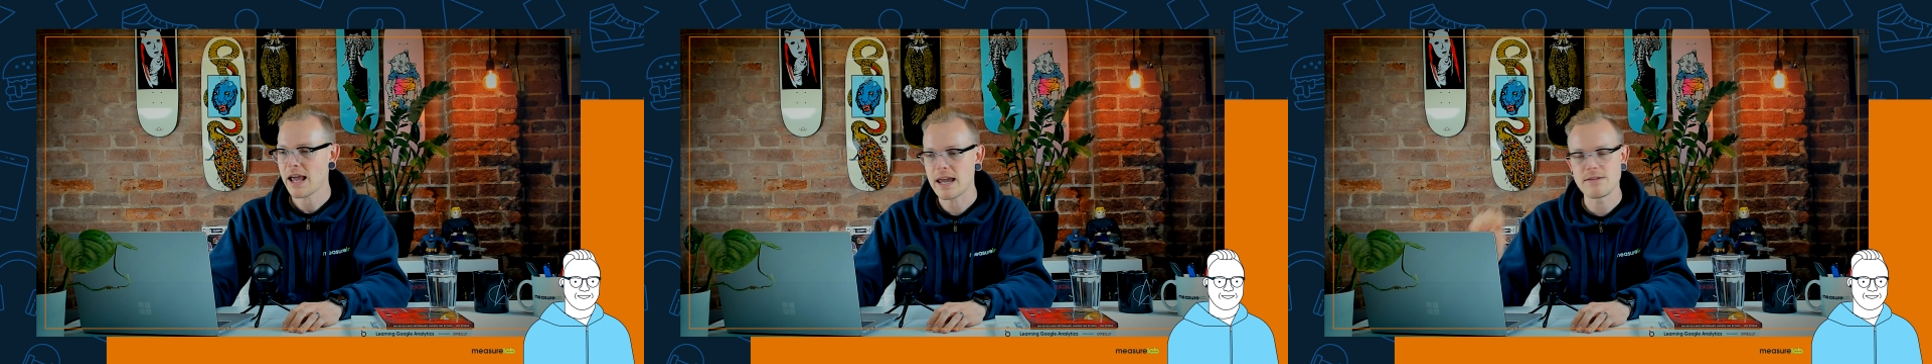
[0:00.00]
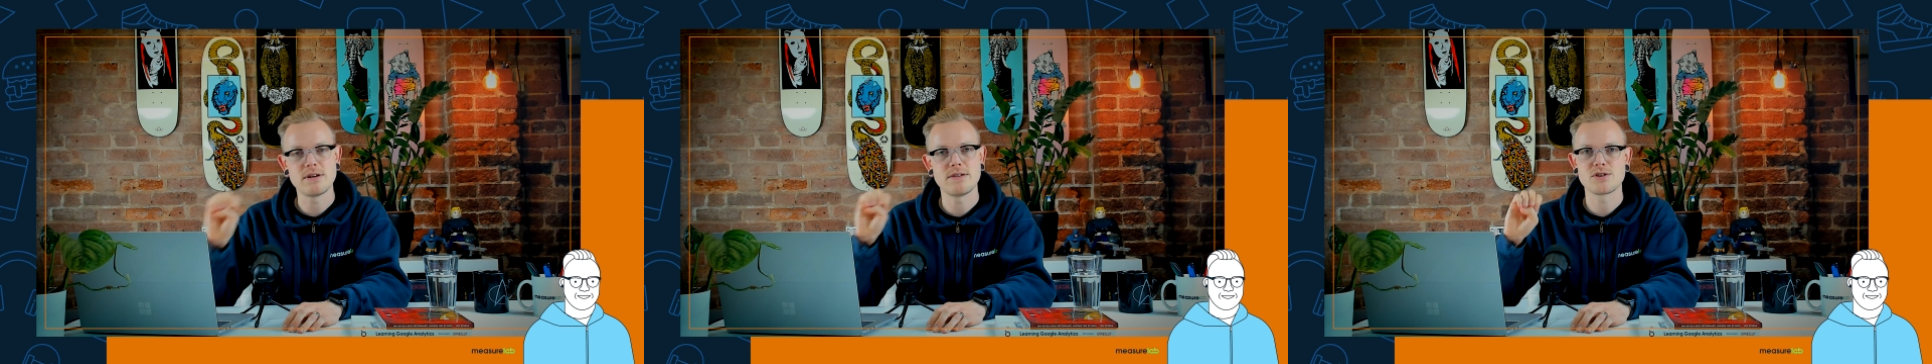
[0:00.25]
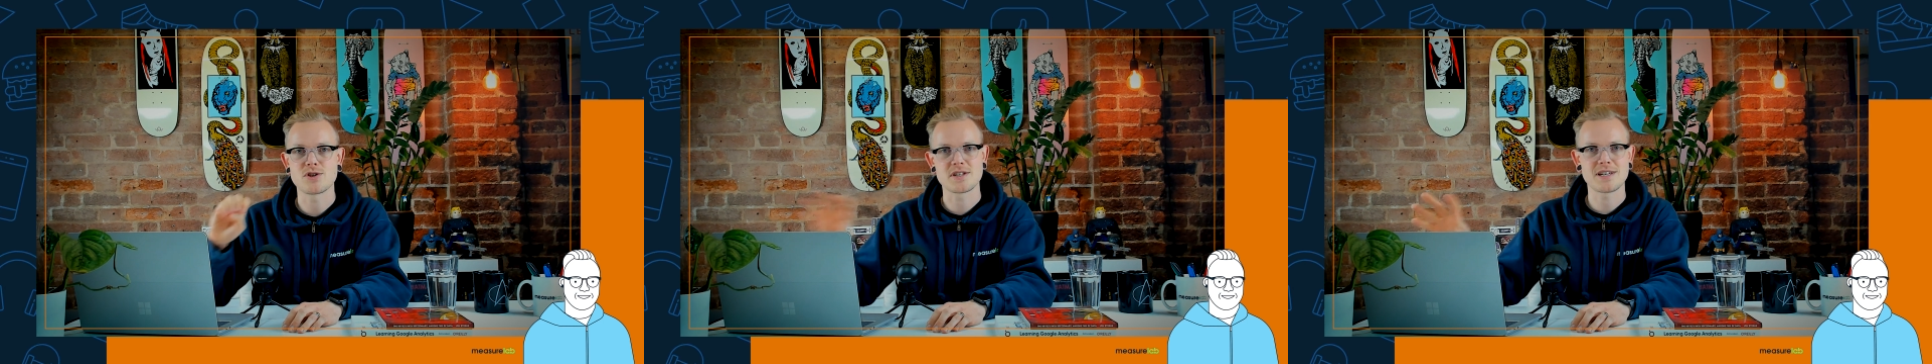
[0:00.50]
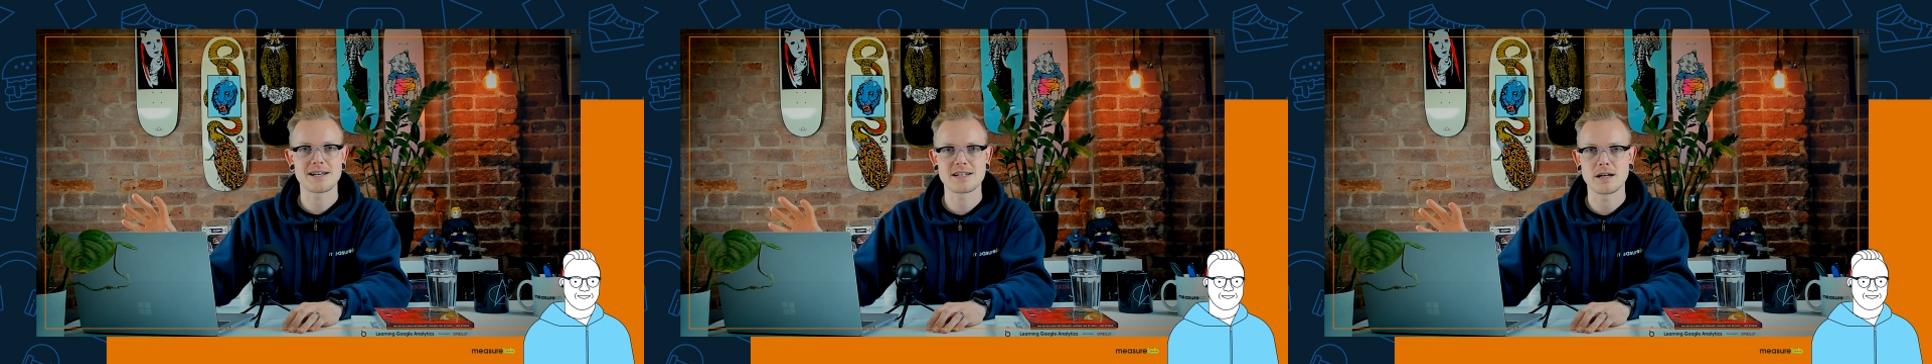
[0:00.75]
even if it's just
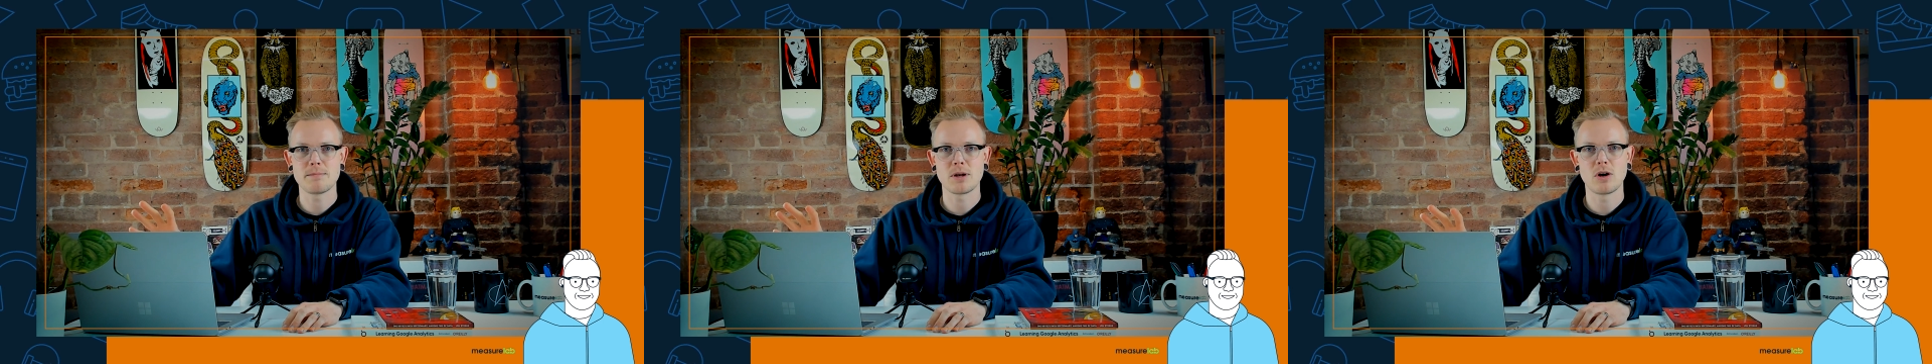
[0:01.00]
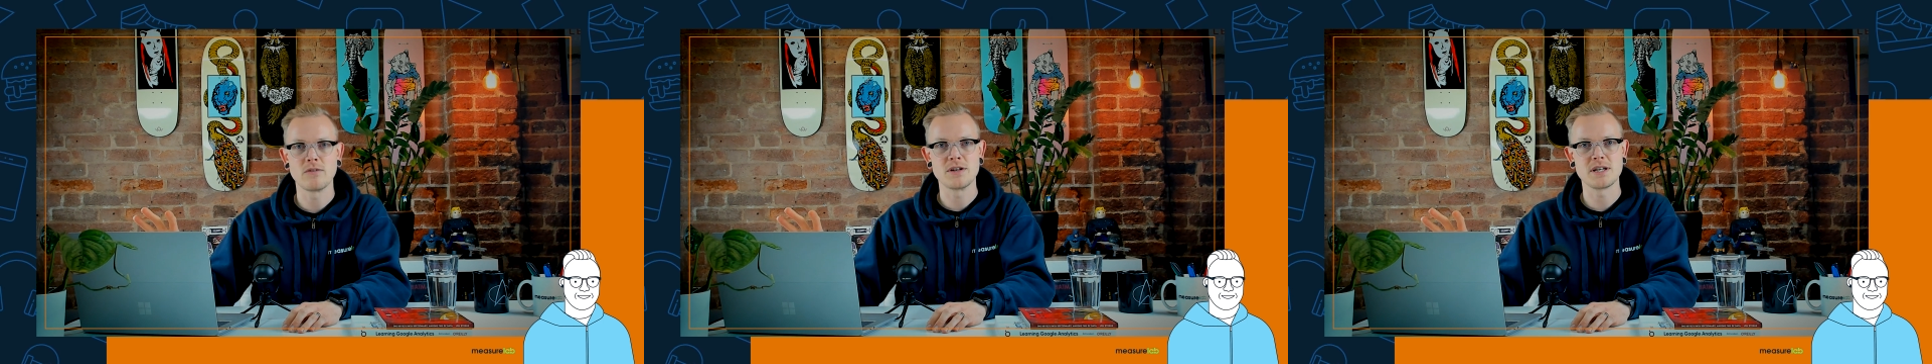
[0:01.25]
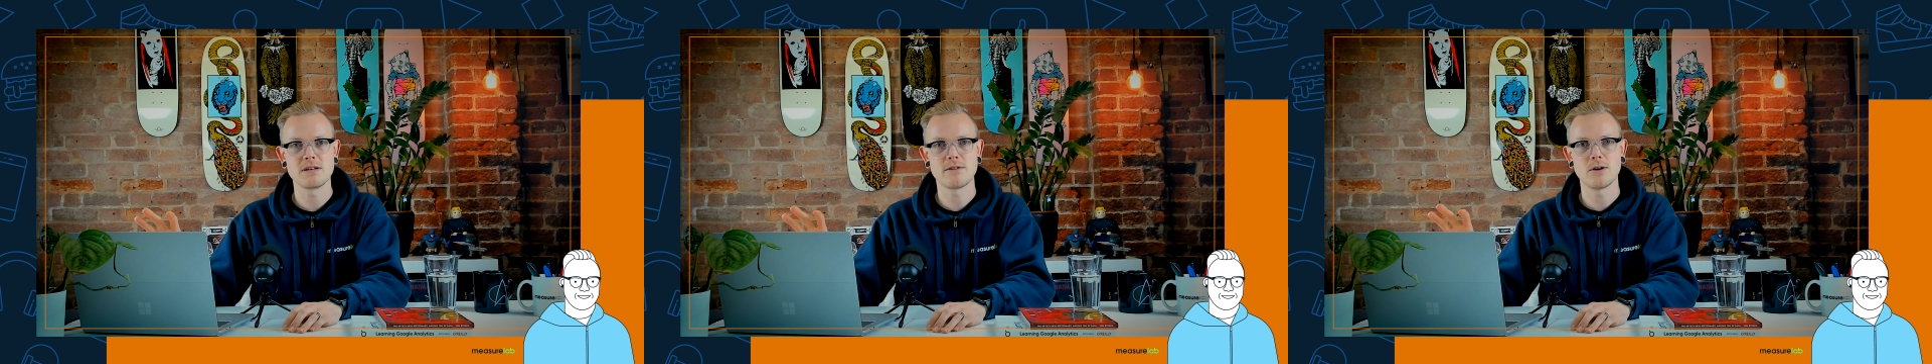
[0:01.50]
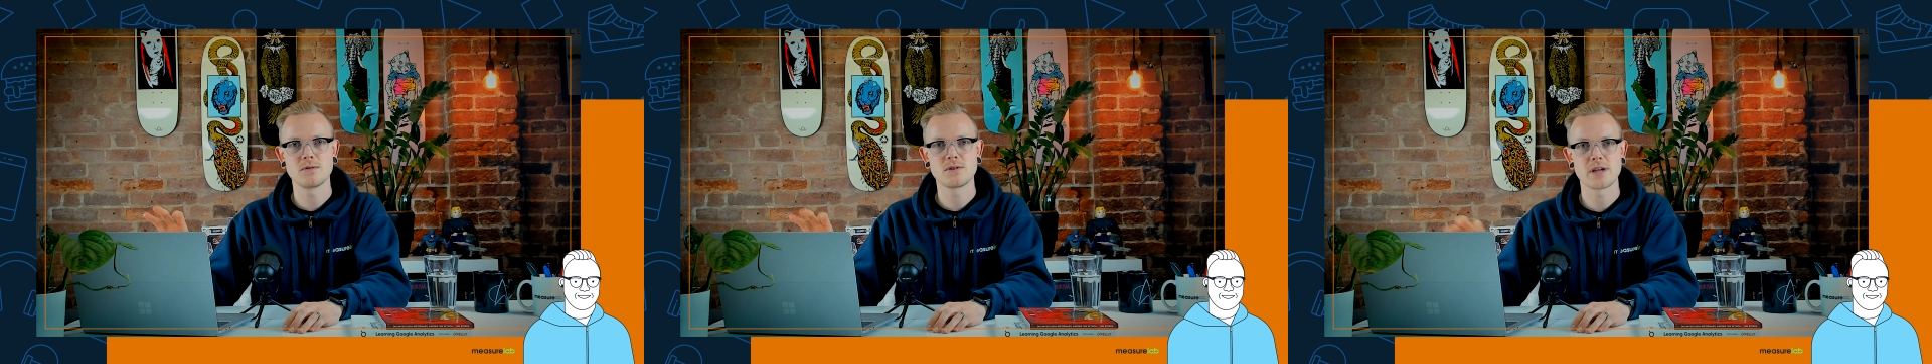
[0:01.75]
setting up a lot of the defaults,